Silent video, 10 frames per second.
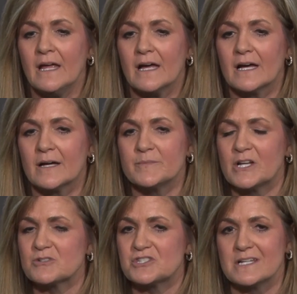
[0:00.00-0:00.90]
Um, you
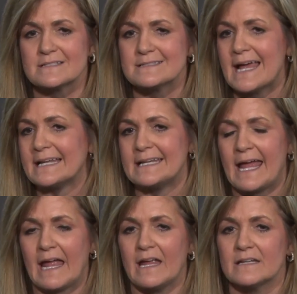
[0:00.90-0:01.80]
know, she is day to
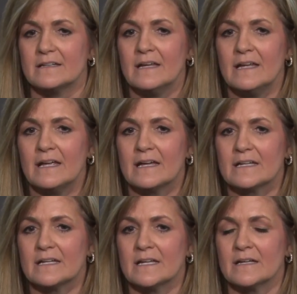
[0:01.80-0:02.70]
day and
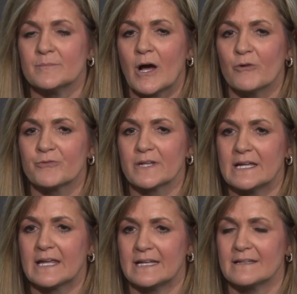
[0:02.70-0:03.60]
and um,
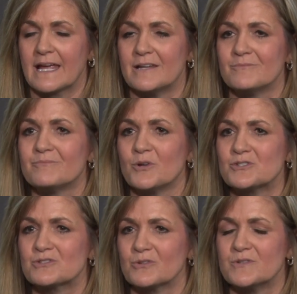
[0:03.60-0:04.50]
hopefully can can
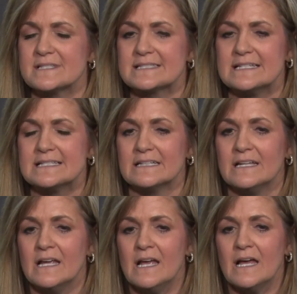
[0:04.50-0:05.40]
push through this season.
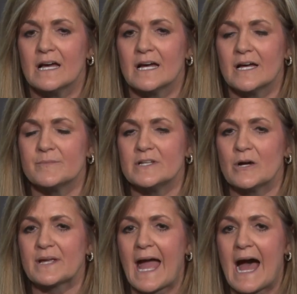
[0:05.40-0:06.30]
Um, you
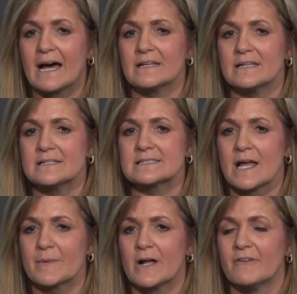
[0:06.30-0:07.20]
know, Kat is
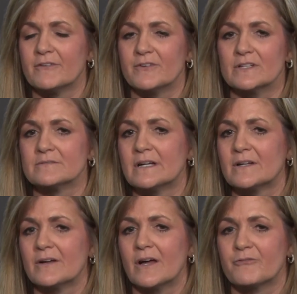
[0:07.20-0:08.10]
coming off of a,
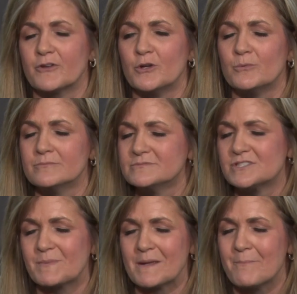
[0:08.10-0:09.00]
a, a few
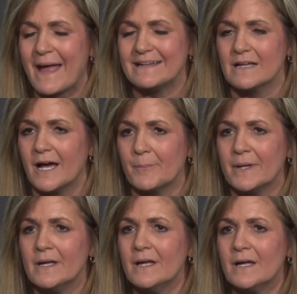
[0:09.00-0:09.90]
just being banged up,
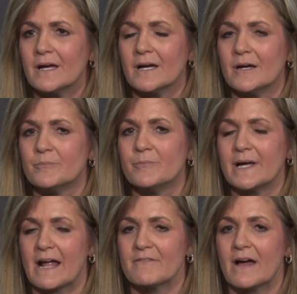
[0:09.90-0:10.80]
um,
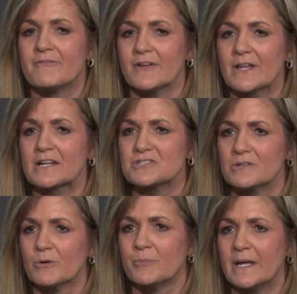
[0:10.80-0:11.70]
but I, I, feel like
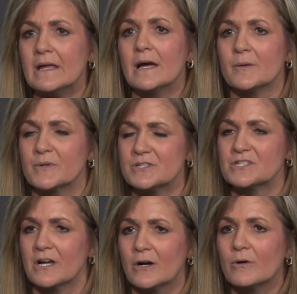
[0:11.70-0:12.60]
she will be um, good
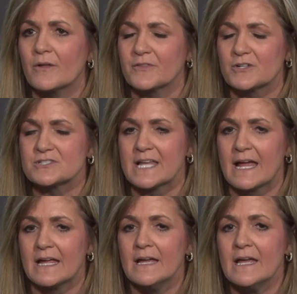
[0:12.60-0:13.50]
to go on Thursday,